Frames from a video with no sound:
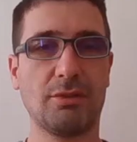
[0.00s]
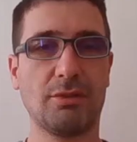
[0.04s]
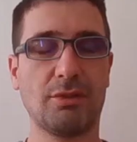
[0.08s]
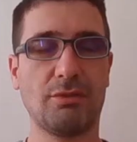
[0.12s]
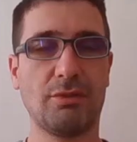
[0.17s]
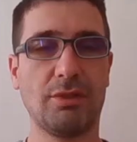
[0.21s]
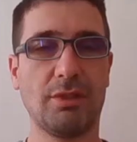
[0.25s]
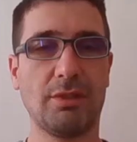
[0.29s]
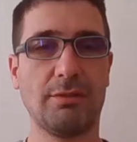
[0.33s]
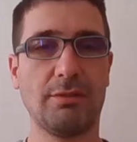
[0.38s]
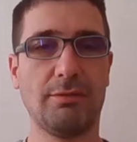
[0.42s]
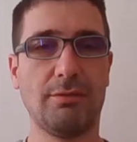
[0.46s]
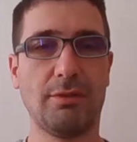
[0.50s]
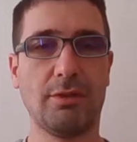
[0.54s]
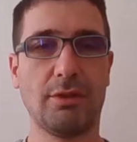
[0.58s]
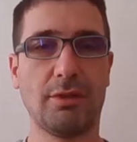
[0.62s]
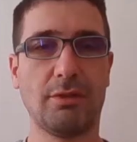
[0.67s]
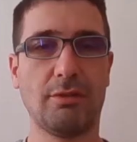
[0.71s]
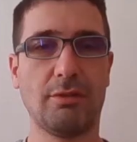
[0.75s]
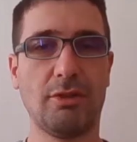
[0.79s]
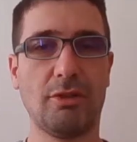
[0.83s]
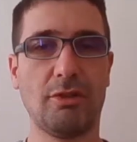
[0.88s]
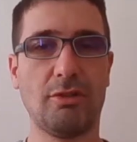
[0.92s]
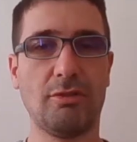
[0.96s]
Fearghus Quinn
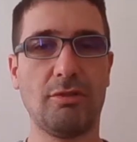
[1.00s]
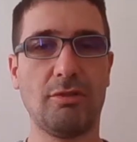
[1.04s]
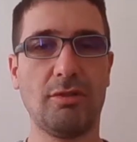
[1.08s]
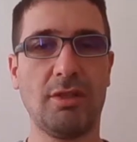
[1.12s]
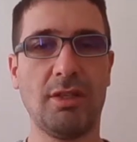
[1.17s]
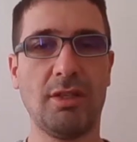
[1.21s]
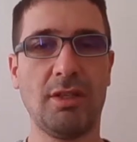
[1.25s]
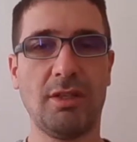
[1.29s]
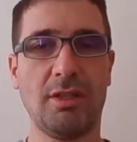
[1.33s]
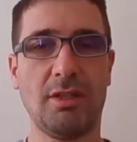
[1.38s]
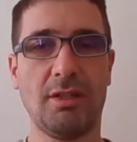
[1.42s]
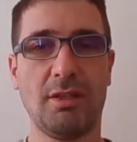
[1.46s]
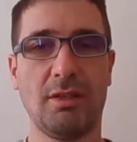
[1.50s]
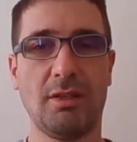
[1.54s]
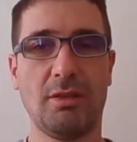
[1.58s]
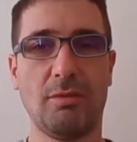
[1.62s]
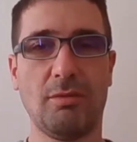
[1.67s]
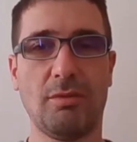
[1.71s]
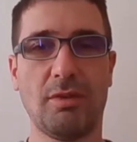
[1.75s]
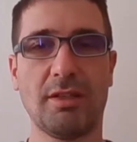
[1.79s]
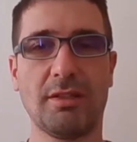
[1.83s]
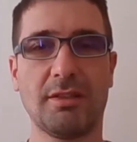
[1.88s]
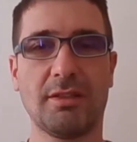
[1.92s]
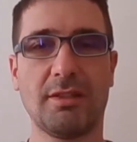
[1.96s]
4-0,
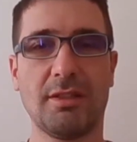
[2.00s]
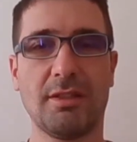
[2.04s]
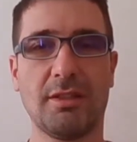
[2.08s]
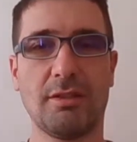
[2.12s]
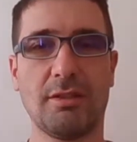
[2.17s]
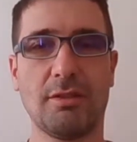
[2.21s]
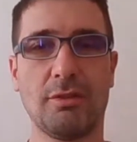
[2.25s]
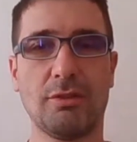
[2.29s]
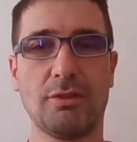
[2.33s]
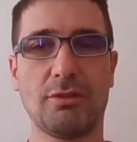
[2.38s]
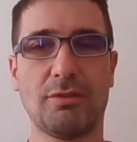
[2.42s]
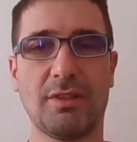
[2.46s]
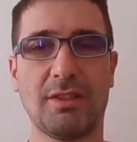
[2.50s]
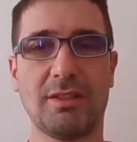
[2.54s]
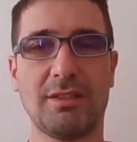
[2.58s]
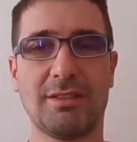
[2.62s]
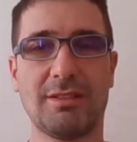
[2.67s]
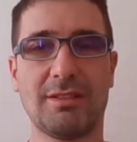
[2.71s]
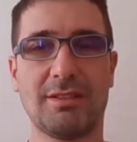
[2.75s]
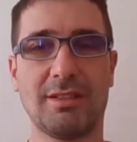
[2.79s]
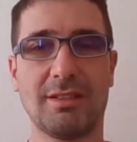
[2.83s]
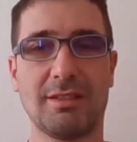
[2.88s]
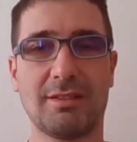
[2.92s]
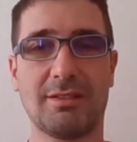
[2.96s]
1KO,
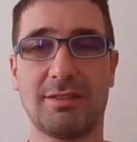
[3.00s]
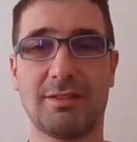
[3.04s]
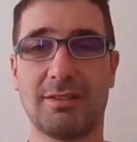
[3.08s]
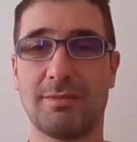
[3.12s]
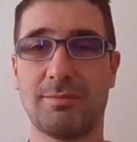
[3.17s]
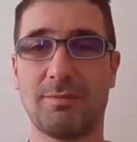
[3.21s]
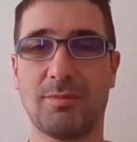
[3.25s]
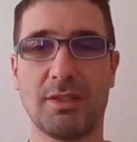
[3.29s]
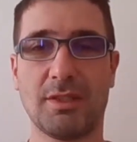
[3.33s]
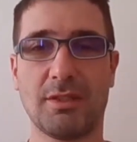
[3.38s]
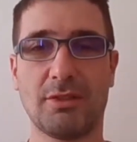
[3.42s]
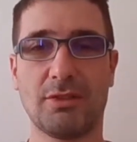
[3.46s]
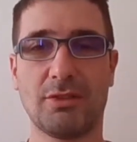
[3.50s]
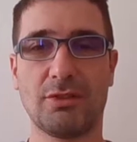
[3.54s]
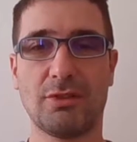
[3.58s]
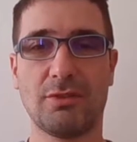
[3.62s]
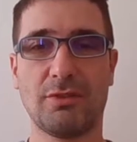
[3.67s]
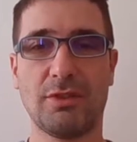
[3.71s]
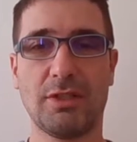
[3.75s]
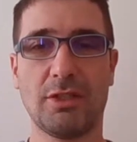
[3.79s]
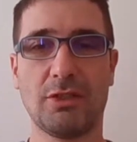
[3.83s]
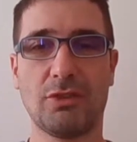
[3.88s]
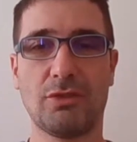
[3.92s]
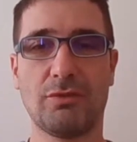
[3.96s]
26 years
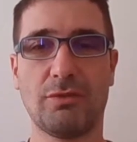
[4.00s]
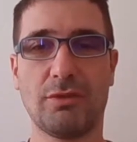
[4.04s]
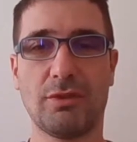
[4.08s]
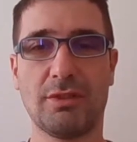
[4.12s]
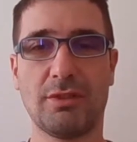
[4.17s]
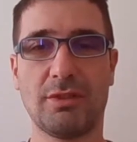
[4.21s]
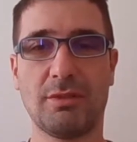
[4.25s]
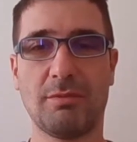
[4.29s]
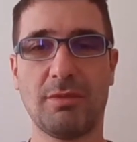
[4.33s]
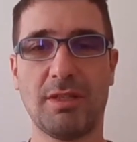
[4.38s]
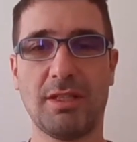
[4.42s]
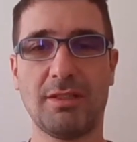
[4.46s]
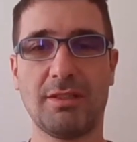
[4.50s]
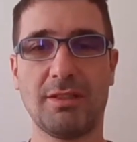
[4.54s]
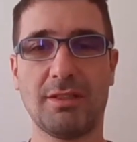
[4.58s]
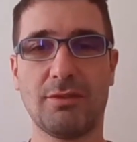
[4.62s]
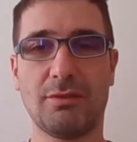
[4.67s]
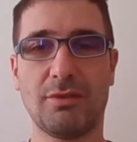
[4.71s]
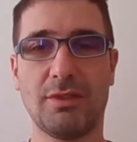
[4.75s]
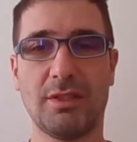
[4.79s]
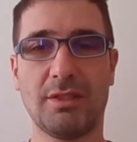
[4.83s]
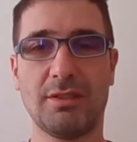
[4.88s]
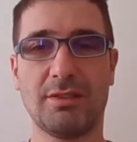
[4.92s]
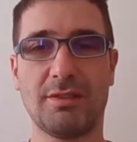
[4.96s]
of age for the mighty
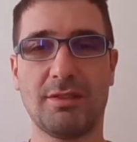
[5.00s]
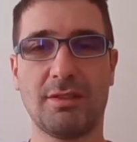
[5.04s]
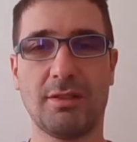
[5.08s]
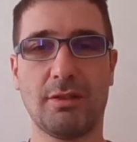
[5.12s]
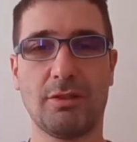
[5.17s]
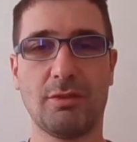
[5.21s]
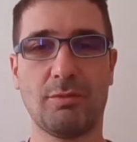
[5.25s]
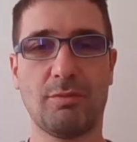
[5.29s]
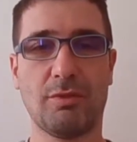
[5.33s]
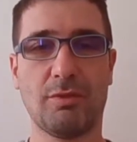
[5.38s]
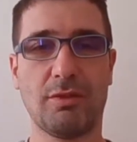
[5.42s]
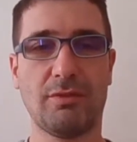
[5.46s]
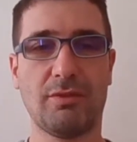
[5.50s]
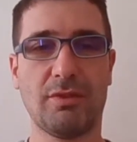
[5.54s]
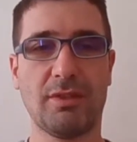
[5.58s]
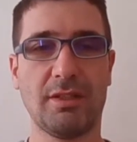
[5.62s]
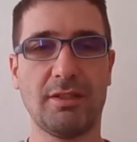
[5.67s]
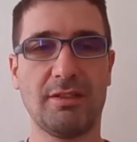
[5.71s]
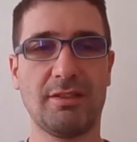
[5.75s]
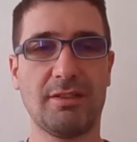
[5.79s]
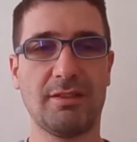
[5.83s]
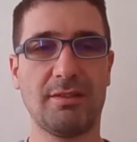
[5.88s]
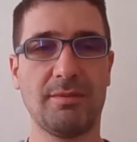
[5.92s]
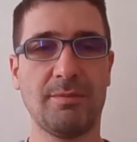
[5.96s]
Quinn, southpaw
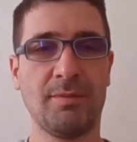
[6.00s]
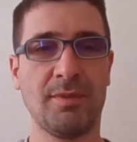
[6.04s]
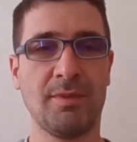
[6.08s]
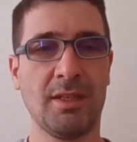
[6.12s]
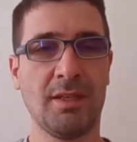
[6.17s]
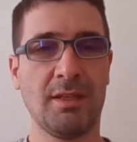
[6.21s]
fighter.